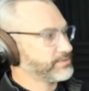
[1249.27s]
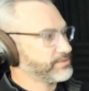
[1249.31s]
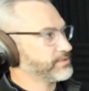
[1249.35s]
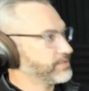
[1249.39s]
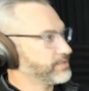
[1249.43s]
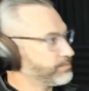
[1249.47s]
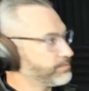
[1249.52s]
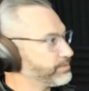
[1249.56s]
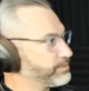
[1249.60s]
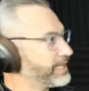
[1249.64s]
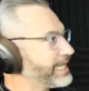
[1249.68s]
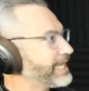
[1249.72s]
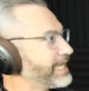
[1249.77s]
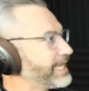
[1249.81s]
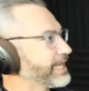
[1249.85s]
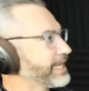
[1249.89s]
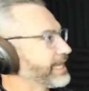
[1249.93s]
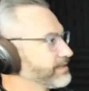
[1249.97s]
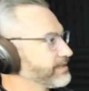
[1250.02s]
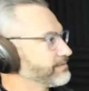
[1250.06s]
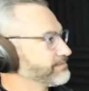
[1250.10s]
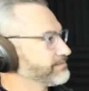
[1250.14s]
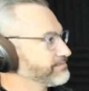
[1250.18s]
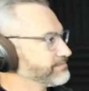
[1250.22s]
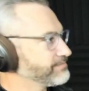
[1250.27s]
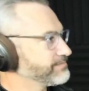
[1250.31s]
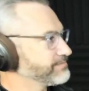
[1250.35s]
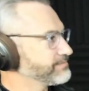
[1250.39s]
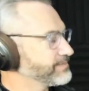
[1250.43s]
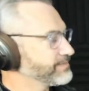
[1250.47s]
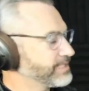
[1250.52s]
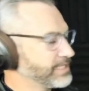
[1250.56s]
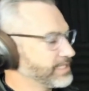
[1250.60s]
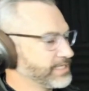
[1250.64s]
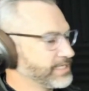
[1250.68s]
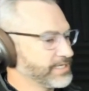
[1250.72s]
the plan. Right.
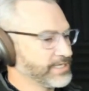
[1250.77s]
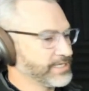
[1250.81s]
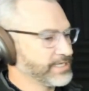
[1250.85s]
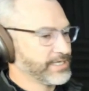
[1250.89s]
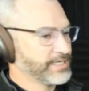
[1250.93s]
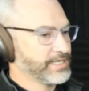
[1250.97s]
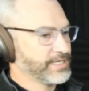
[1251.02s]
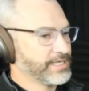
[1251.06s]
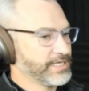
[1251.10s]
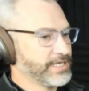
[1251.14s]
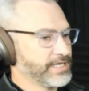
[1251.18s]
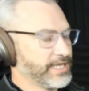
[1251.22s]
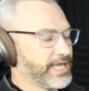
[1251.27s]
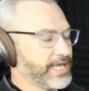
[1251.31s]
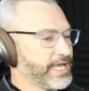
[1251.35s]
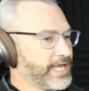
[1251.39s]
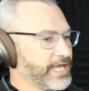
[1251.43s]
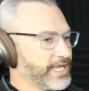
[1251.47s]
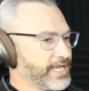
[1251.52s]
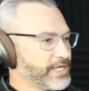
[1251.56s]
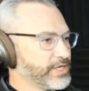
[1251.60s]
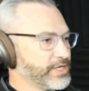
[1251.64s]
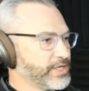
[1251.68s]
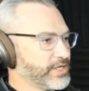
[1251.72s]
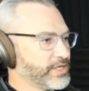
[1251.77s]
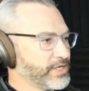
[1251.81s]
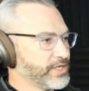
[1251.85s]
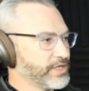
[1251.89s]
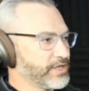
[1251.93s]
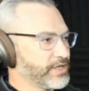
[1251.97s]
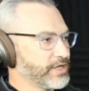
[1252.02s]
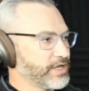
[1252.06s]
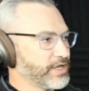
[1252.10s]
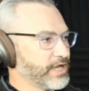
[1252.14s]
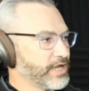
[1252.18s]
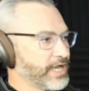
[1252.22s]
And
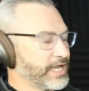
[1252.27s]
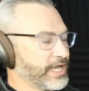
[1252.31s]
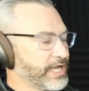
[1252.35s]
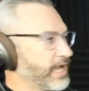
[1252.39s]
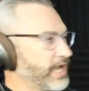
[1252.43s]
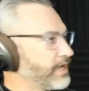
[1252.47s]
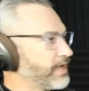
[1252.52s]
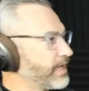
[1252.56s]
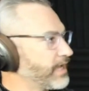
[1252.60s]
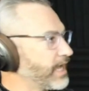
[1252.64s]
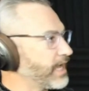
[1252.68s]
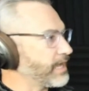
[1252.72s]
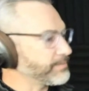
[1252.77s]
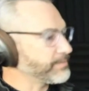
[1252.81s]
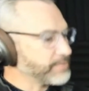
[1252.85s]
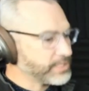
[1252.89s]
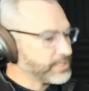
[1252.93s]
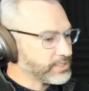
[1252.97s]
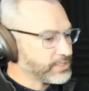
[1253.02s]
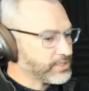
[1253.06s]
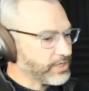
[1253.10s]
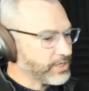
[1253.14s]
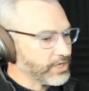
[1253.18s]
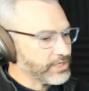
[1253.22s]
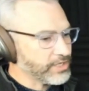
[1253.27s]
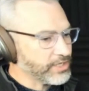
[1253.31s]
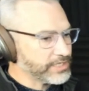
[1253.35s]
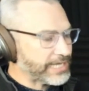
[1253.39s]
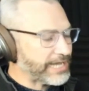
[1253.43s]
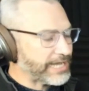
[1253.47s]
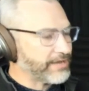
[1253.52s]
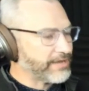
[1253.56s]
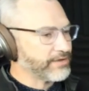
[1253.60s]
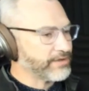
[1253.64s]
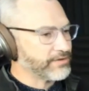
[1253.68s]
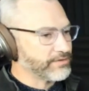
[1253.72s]
I'm going to call
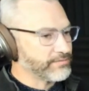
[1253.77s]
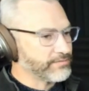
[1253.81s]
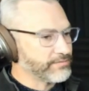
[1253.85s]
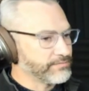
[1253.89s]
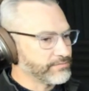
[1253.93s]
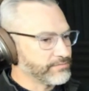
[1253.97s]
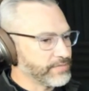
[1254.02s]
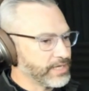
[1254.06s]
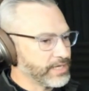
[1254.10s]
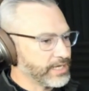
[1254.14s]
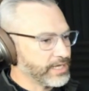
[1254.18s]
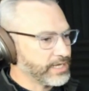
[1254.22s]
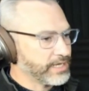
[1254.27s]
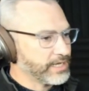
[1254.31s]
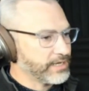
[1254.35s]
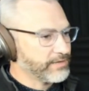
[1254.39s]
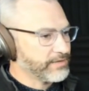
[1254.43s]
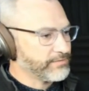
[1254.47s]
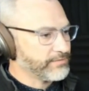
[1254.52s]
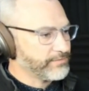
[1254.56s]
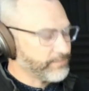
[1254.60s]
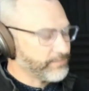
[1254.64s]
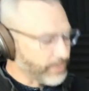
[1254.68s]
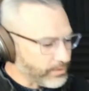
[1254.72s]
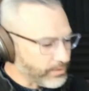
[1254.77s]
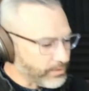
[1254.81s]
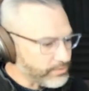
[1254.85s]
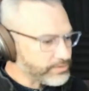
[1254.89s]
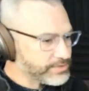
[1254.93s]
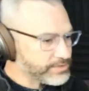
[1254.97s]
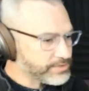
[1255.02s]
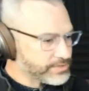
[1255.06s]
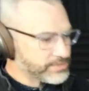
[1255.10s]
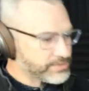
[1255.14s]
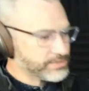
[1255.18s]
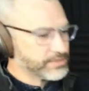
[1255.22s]
out
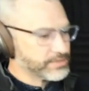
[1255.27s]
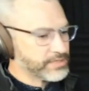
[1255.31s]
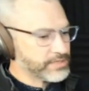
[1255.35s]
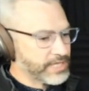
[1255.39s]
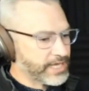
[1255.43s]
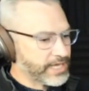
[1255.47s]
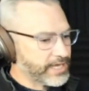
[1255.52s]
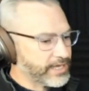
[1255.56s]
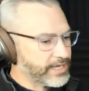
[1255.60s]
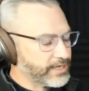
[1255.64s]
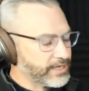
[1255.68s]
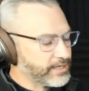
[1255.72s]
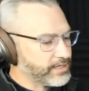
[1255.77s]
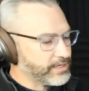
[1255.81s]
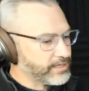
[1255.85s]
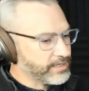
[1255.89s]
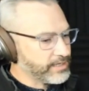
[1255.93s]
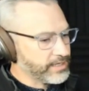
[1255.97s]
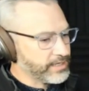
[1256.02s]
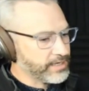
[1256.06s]
folks that